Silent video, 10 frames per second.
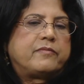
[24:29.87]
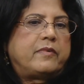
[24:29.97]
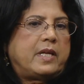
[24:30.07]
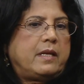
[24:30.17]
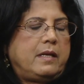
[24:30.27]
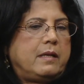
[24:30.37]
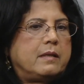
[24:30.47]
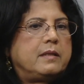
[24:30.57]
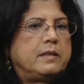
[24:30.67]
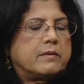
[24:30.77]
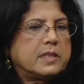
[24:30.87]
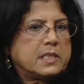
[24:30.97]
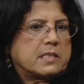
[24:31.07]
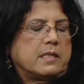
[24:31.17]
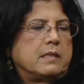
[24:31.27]
very
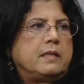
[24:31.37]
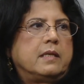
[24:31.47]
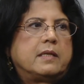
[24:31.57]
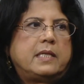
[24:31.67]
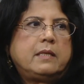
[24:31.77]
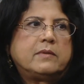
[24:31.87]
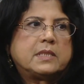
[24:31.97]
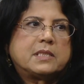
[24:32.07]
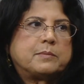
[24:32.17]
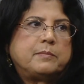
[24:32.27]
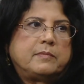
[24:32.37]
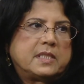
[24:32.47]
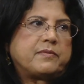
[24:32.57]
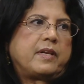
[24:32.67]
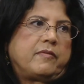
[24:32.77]
interested in learning, which
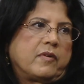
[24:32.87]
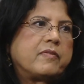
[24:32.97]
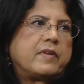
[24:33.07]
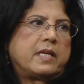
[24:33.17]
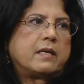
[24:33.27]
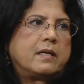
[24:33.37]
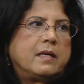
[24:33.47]
is very fulfilling.